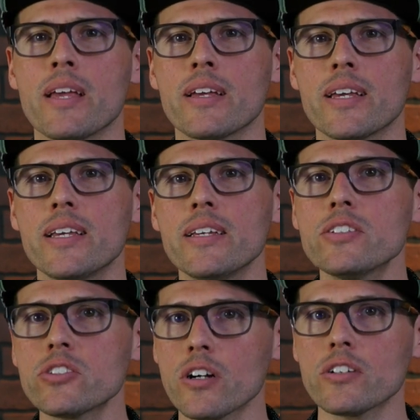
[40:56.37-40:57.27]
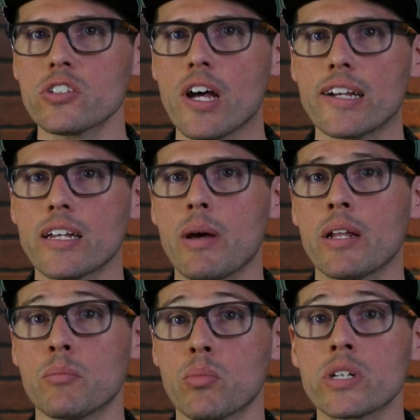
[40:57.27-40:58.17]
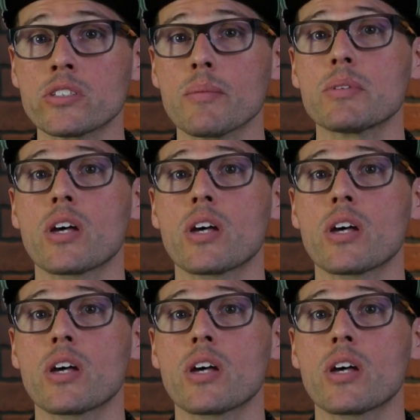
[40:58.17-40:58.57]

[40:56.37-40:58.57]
He starts talking about and brings up this